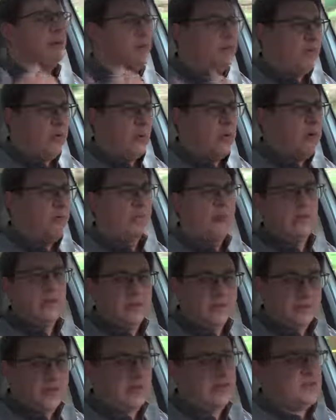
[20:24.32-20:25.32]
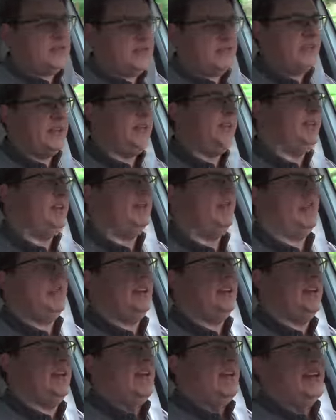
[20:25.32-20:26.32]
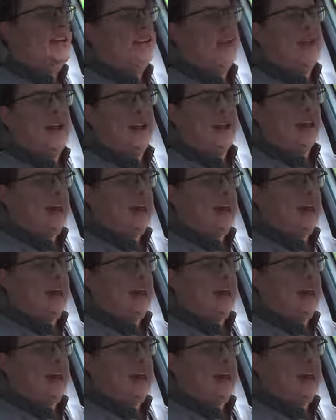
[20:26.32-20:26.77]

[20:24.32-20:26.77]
affordable luxury EV that